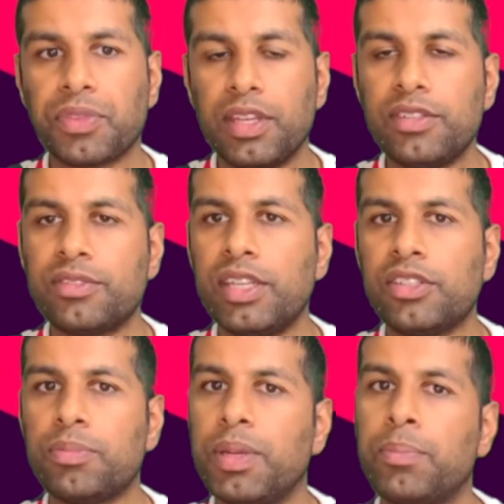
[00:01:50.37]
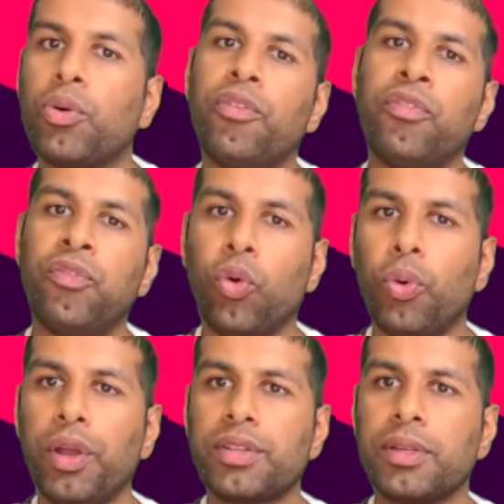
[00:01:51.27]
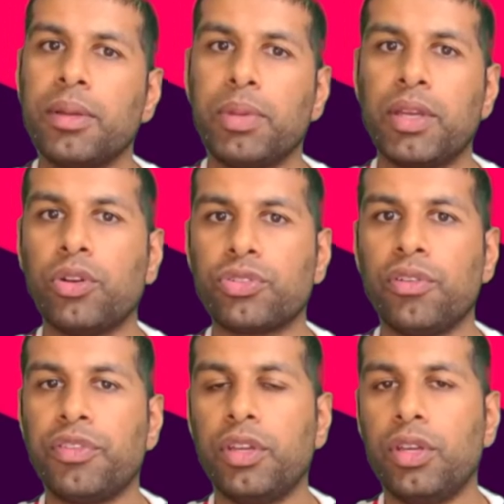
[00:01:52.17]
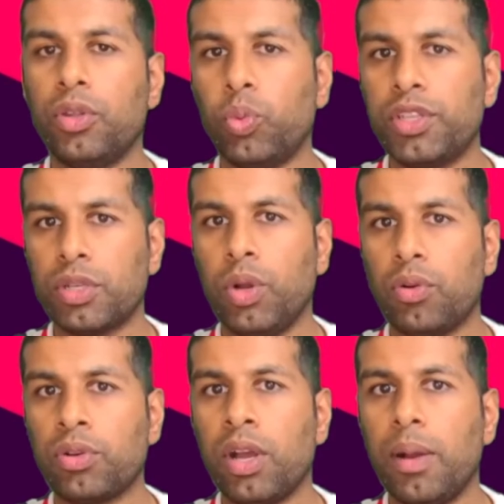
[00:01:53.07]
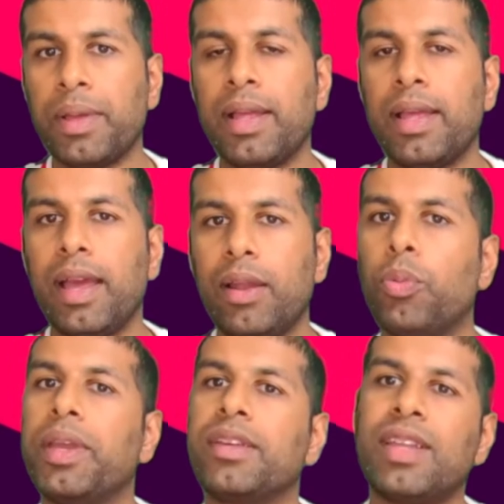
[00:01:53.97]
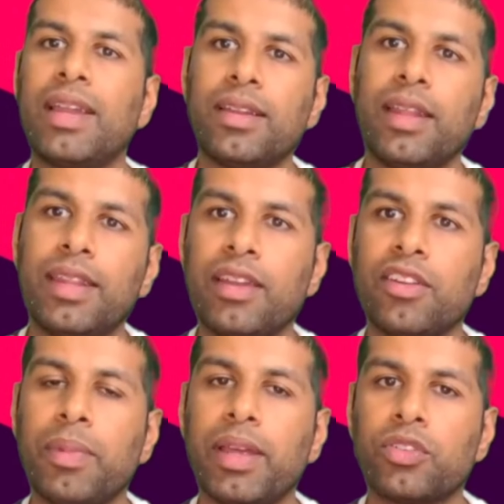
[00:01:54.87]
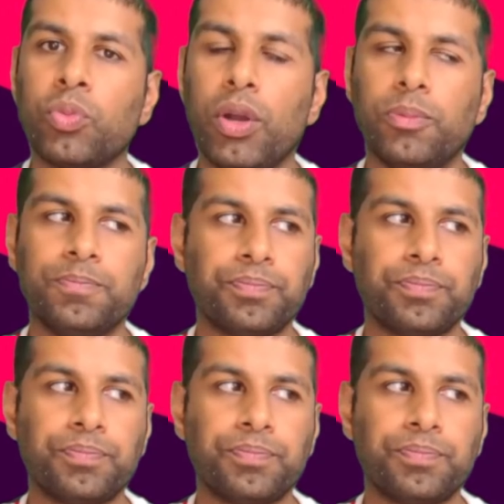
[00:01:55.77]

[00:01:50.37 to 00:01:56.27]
This season's been brought forward because of the, the Winter World Cup, and will be extended at the end of May as well.